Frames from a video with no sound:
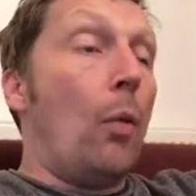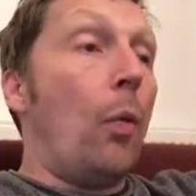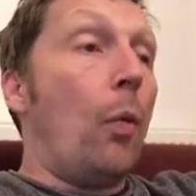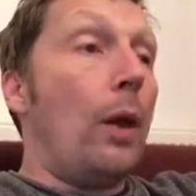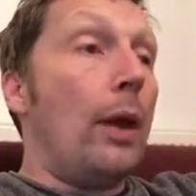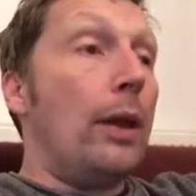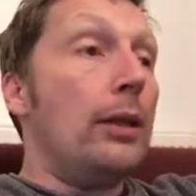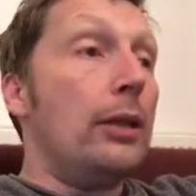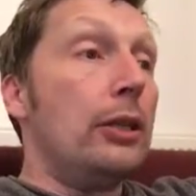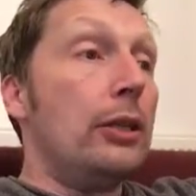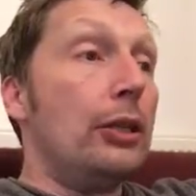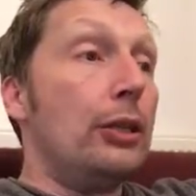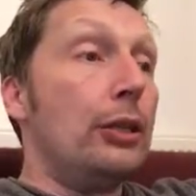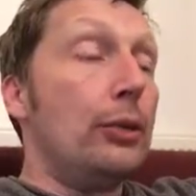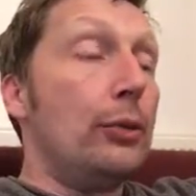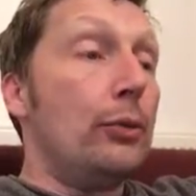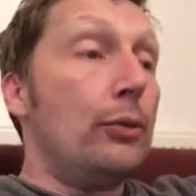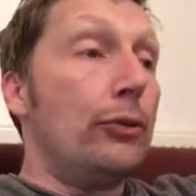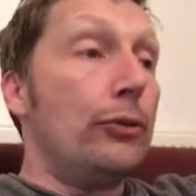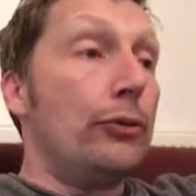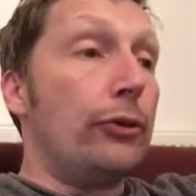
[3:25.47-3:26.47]
When
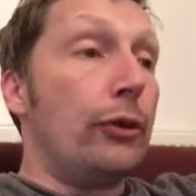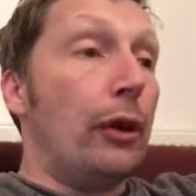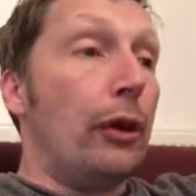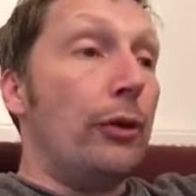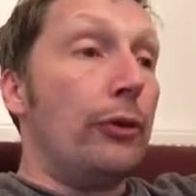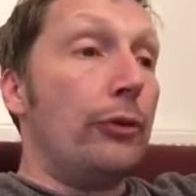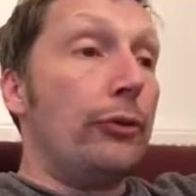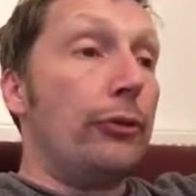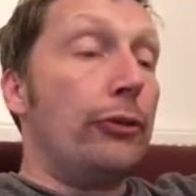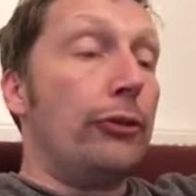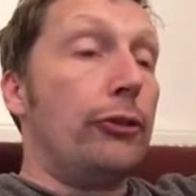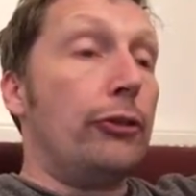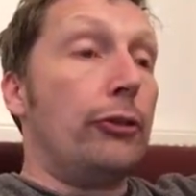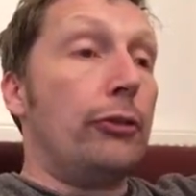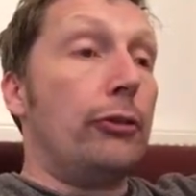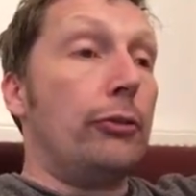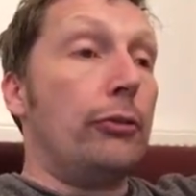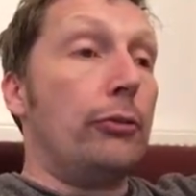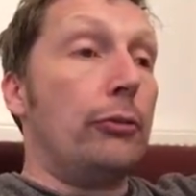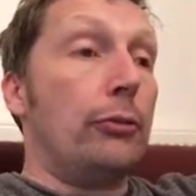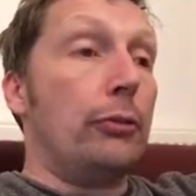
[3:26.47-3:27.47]
you start
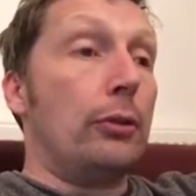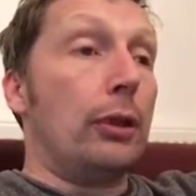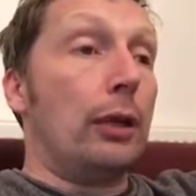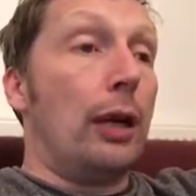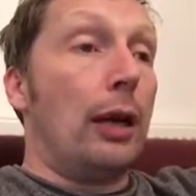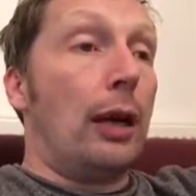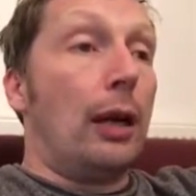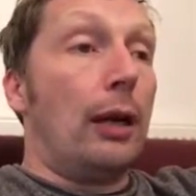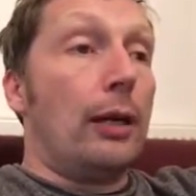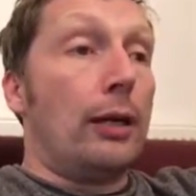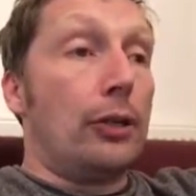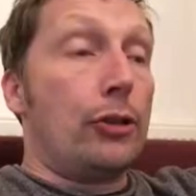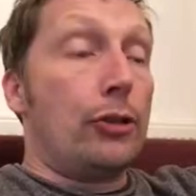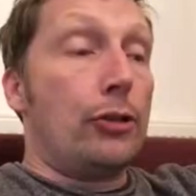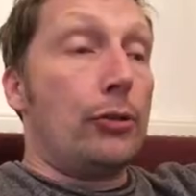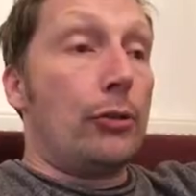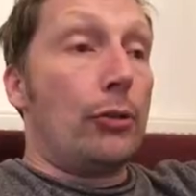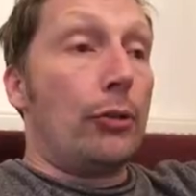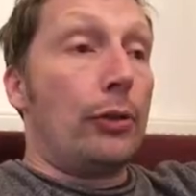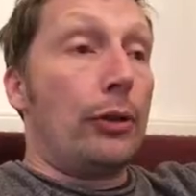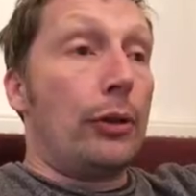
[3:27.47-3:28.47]
to
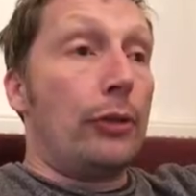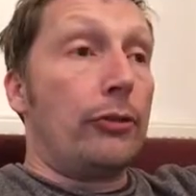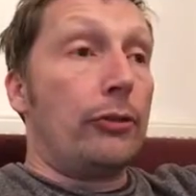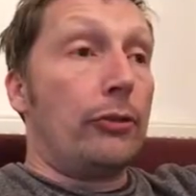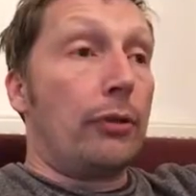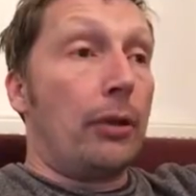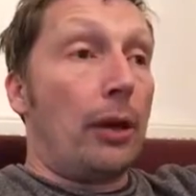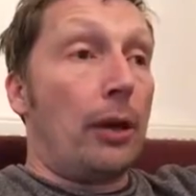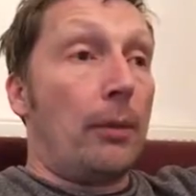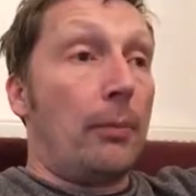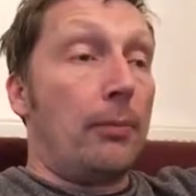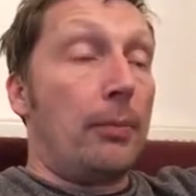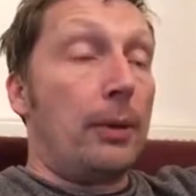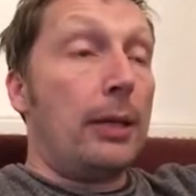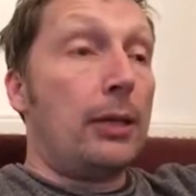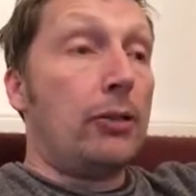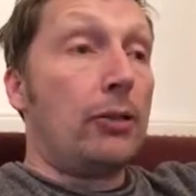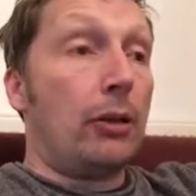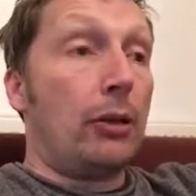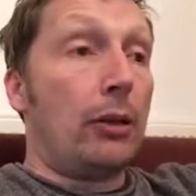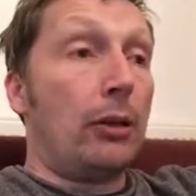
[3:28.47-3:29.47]
ensure that a
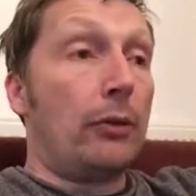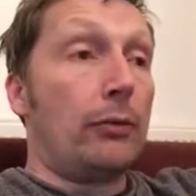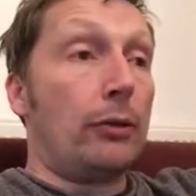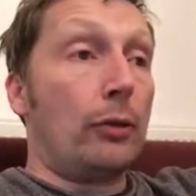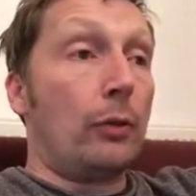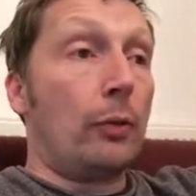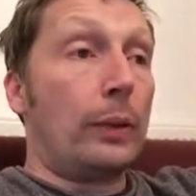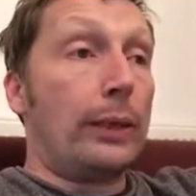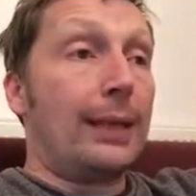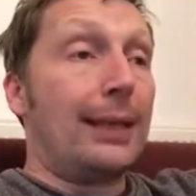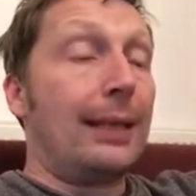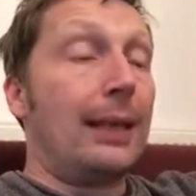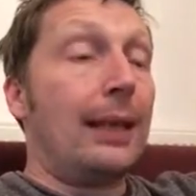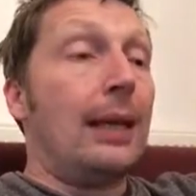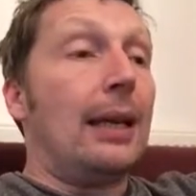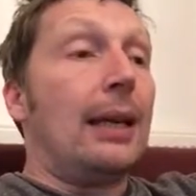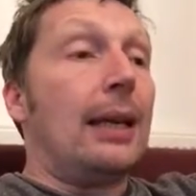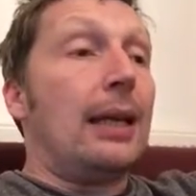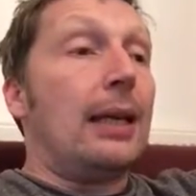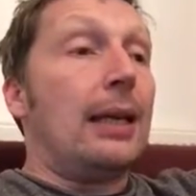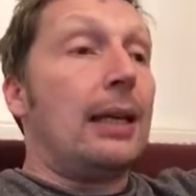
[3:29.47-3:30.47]
big chunk of your week
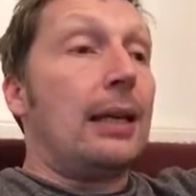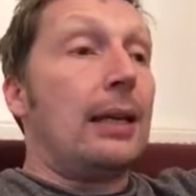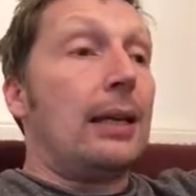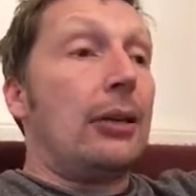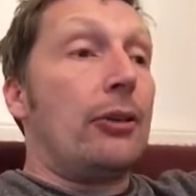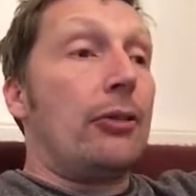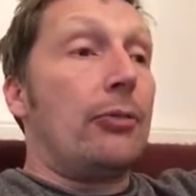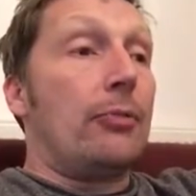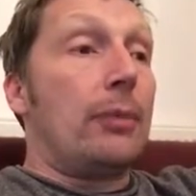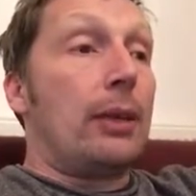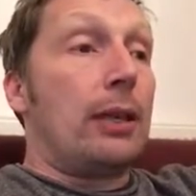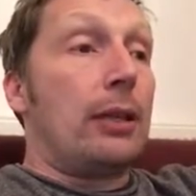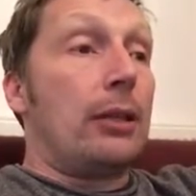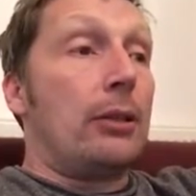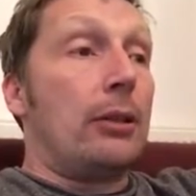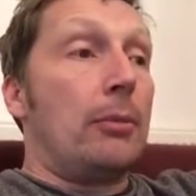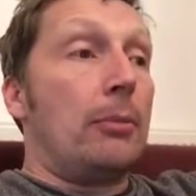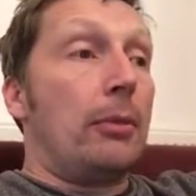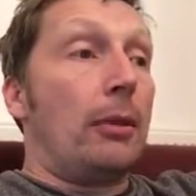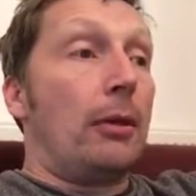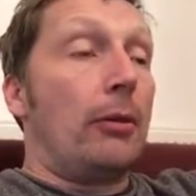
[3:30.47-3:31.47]
is made
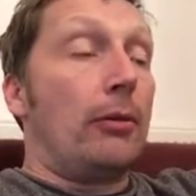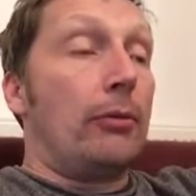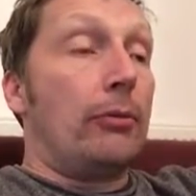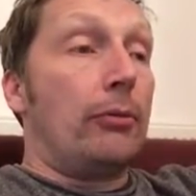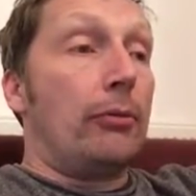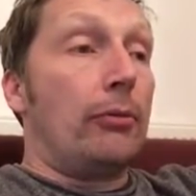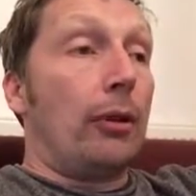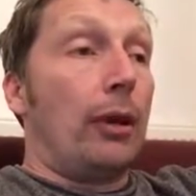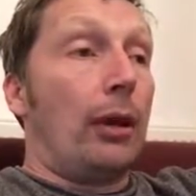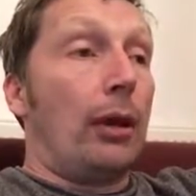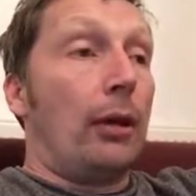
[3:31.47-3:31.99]
up of